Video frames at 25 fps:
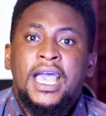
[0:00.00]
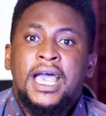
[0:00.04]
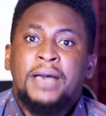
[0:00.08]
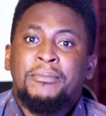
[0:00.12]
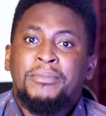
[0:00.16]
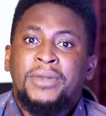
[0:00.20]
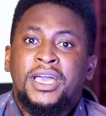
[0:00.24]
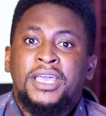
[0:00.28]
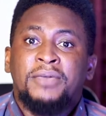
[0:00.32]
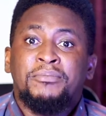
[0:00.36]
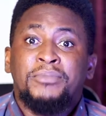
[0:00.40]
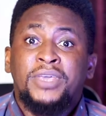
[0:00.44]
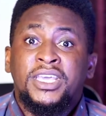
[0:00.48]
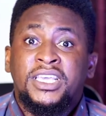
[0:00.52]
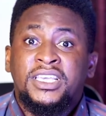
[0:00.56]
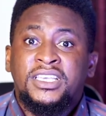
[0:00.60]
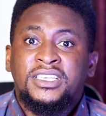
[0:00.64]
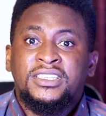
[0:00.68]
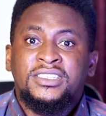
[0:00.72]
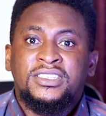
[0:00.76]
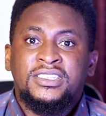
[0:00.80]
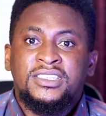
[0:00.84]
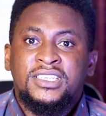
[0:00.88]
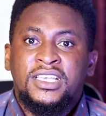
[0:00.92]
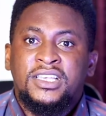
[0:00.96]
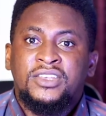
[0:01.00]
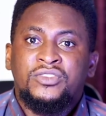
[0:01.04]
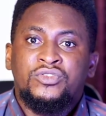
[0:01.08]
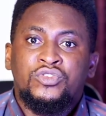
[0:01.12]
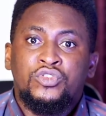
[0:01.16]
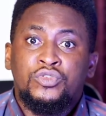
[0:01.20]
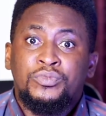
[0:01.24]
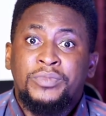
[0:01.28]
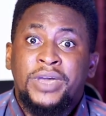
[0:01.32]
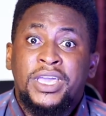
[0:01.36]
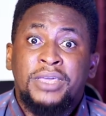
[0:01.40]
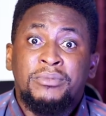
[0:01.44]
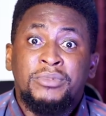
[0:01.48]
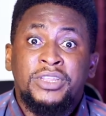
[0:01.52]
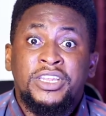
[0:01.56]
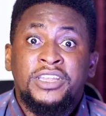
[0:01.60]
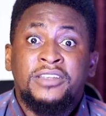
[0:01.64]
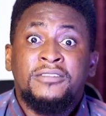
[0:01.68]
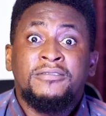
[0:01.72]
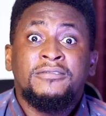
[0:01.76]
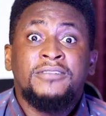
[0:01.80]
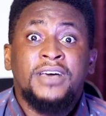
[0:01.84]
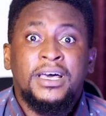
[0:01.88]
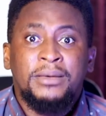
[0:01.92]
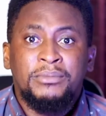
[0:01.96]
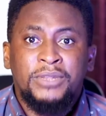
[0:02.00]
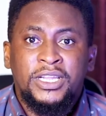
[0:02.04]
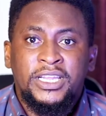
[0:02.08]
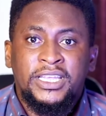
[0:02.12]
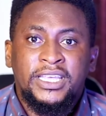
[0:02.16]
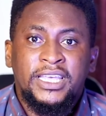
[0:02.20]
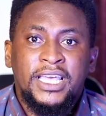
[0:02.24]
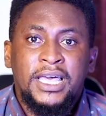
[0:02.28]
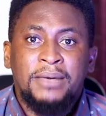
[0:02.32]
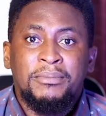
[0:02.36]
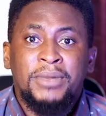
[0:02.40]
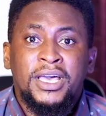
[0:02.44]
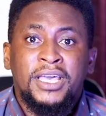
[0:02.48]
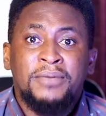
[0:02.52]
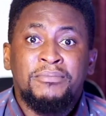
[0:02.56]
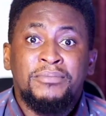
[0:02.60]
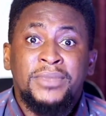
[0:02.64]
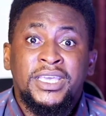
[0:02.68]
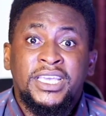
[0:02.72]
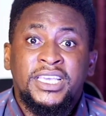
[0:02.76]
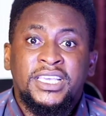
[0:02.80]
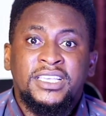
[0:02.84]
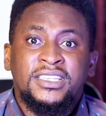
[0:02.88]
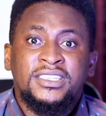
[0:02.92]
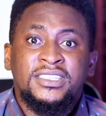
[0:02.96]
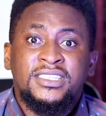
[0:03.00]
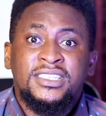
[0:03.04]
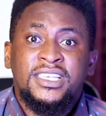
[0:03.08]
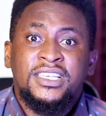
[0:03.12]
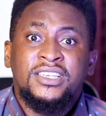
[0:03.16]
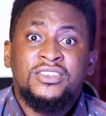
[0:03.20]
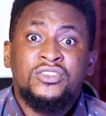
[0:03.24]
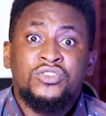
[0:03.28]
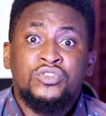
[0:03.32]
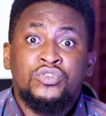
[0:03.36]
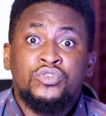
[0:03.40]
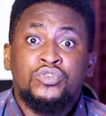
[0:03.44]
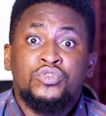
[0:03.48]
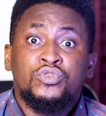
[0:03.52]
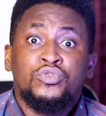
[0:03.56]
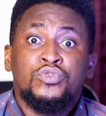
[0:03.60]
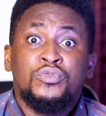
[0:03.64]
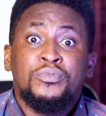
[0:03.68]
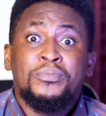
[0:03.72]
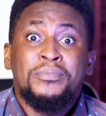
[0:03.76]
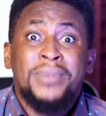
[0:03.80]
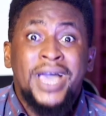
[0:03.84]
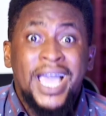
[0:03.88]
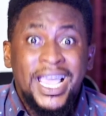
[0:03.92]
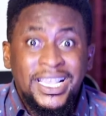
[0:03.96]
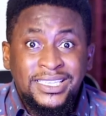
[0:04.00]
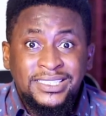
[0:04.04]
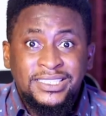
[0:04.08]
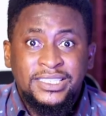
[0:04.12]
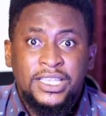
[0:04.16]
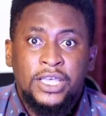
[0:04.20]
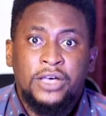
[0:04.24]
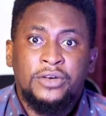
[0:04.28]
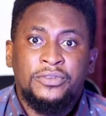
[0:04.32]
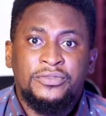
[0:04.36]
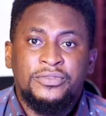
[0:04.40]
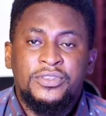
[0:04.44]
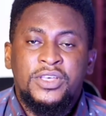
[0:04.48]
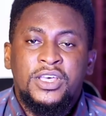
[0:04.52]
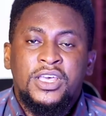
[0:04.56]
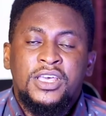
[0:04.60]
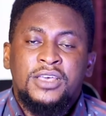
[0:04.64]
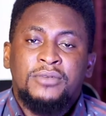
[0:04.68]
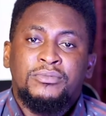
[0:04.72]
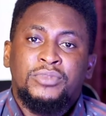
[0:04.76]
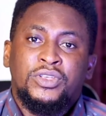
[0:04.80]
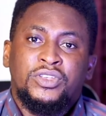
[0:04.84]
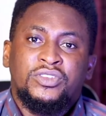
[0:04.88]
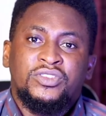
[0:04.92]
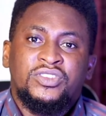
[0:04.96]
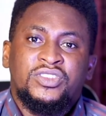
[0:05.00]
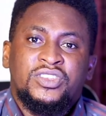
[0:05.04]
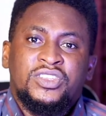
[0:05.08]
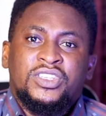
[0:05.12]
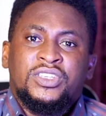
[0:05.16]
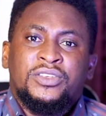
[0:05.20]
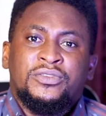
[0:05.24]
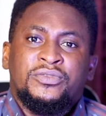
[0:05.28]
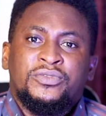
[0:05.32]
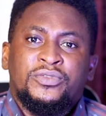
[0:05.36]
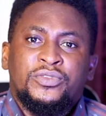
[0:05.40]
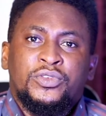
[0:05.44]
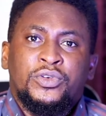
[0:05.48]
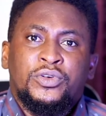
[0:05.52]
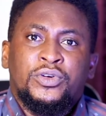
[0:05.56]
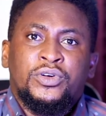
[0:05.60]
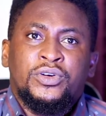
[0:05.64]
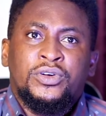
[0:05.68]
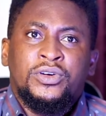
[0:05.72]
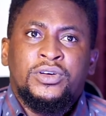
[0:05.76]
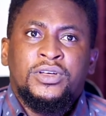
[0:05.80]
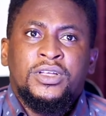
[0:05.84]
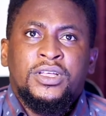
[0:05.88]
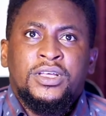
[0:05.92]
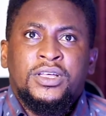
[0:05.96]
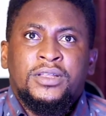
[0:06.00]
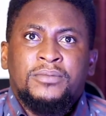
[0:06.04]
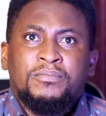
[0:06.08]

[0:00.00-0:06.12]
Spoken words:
Am I making sense to my immediate family? Am I making sense to myself? Because if you're